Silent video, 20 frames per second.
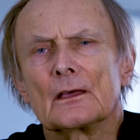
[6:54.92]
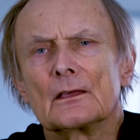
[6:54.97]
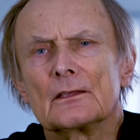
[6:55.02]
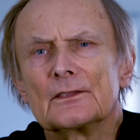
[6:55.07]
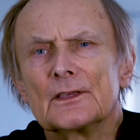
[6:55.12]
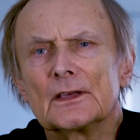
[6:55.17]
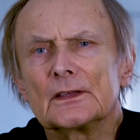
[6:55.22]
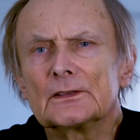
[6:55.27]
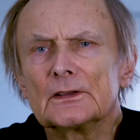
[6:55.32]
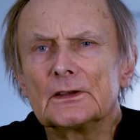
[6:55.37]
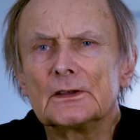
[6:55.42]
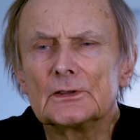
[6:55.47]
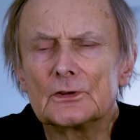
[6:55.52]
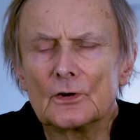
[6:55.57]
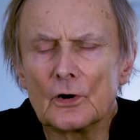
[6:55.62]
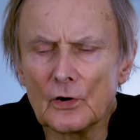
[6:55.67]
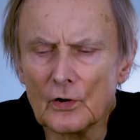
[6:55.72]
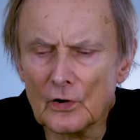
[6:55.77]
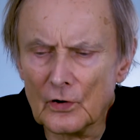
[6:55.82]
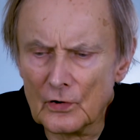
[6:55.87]
that it
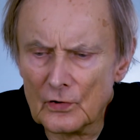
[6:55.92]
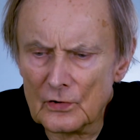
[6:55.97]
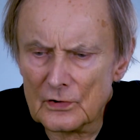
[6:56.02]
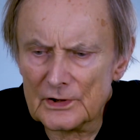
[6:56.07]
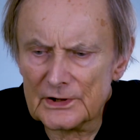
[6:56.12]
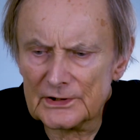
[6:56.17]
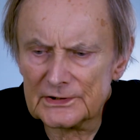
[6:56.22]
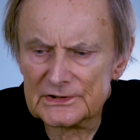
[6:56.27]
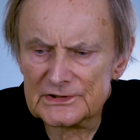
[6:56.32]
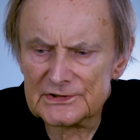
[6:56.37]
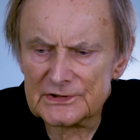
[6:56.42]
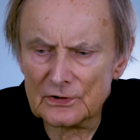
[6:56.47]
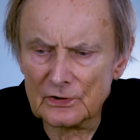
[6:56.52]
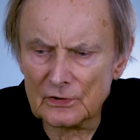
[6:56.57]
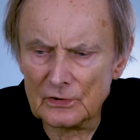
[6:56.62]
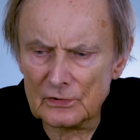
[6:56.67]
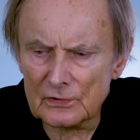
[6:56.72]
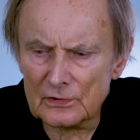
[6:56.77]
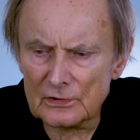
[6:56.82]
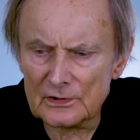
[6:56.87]
all it is
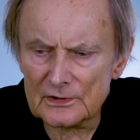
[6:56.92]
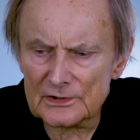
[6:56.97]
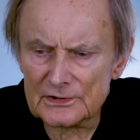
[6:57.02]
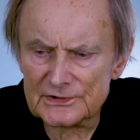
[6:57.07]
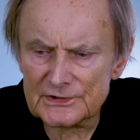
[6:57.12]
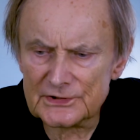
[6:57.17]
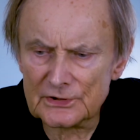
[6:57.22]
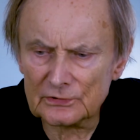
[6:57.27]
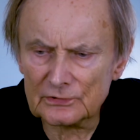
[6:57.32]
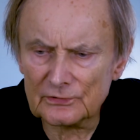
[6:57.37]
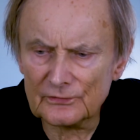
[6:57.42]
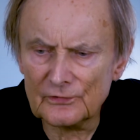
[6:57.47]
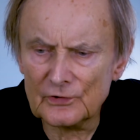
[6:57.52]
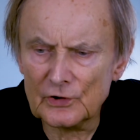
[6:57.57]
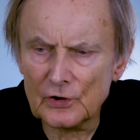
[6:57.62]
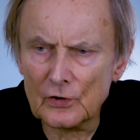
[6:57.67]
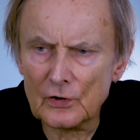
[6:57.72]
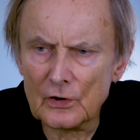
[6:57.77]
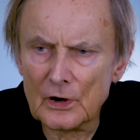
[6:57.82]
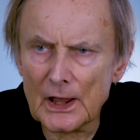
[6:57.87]
all sort of
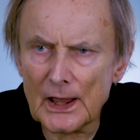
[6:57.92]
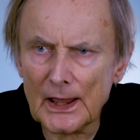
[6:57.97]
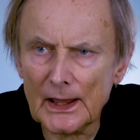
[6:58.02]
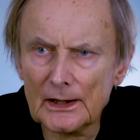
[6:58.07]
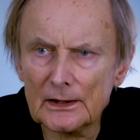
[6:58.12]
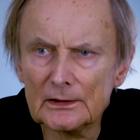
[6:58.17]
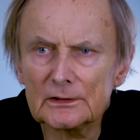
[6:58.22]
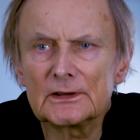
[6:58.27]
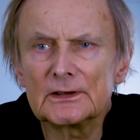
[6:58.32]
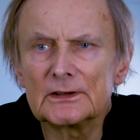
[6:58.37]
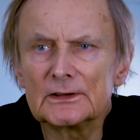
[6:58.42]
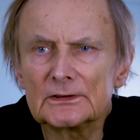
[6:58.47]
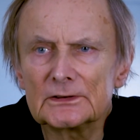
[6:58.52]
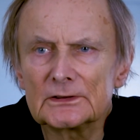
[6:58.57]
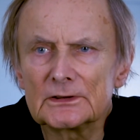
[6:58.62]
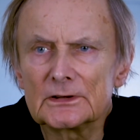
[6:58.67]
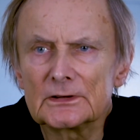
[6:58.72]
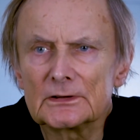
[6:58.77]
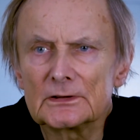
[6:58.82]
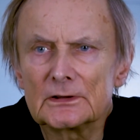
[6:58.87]
located
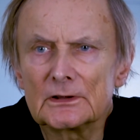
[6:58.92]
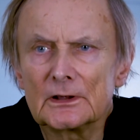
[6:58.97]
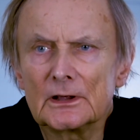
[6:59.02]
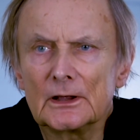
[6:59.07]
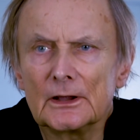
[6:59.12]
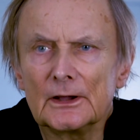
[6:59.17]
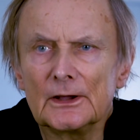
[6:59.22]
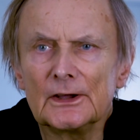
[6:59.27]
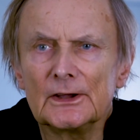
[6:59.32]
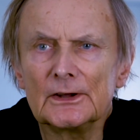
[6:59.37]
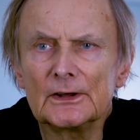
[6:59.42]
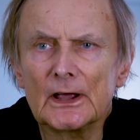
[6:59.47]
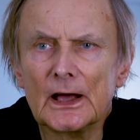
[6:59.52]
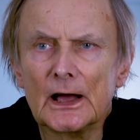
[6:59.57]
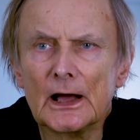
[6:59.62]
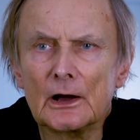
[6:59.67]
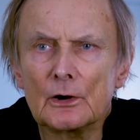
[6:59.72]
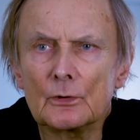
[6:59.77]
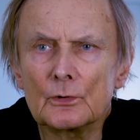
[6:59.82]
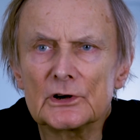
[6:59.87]
in
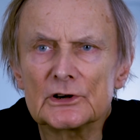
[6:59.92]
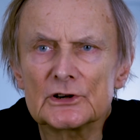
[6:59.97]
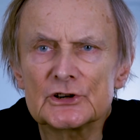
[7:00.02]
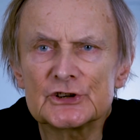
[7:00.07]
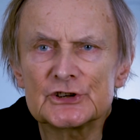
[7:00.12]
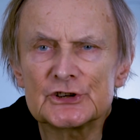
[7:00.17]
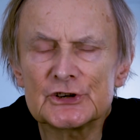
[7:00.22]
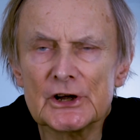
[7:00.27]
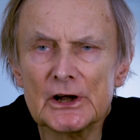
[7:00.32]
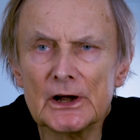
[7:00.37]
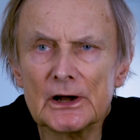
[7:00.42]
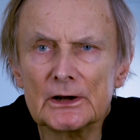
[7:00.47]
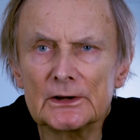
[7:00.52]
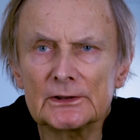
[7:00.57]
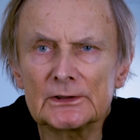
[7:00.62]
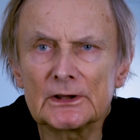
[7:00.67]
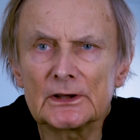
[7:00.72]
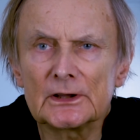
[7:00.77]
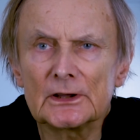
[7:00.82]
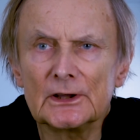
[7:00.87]
our
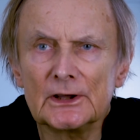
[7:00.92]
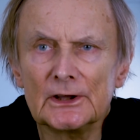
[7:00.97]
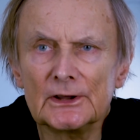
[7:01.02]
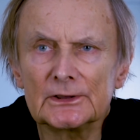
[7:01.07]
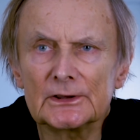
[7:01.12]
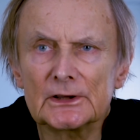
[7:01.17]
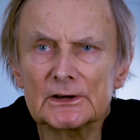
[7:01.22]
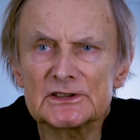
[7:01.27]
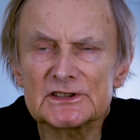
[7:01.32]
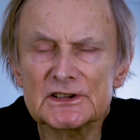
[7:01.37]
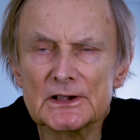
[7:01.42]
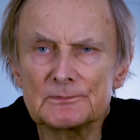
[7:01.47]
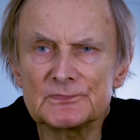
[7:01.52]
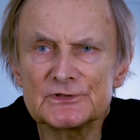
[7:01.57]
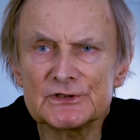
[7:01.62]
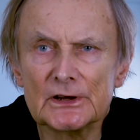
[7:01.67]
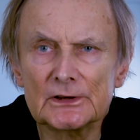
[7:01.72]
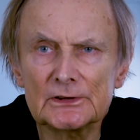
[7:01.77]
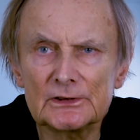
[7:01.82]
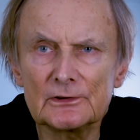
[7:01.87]
shared
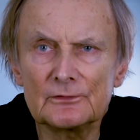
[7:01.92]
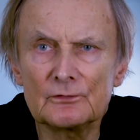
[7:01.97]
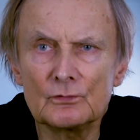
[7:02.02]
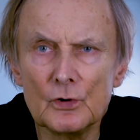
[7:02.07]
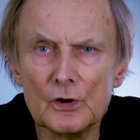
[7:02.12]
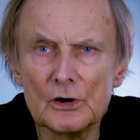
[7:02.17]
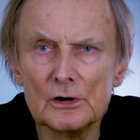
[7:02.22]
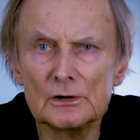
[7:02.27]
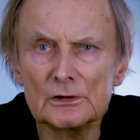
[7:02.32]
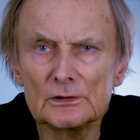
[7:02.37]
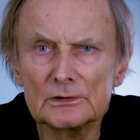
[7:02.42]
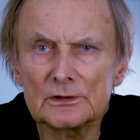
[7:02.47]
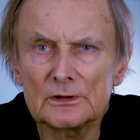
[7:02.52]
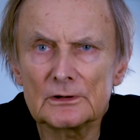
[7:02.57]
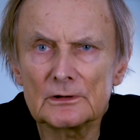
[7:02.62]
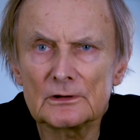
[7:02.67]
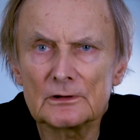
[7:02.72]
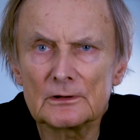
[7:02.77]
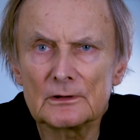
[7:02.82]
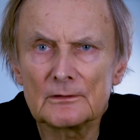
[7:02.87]
intersubjective world.
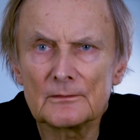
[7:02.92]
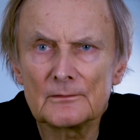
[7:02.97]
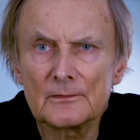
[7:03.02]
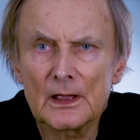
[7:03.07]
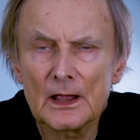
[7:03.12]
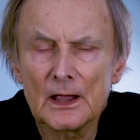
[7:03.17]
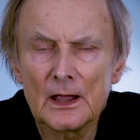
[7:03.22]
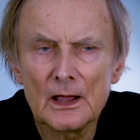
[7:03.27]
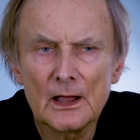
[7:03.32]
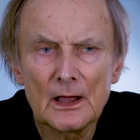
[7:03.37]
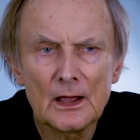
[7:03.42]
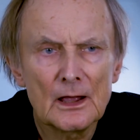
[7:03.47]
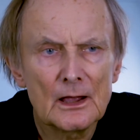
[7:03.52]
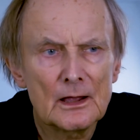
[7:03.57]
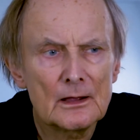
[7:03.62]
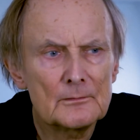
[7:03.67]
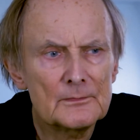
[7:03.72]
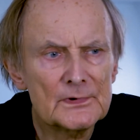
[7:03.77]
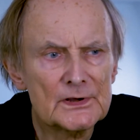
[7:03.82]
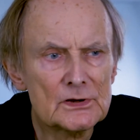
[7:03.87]

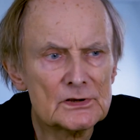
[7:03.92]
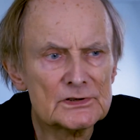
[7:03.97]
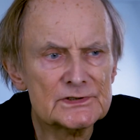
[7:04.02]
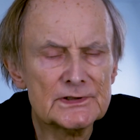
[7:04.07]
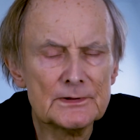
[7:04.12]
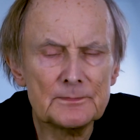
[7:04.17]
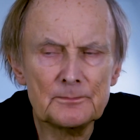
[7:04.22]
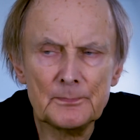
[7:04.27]
Because the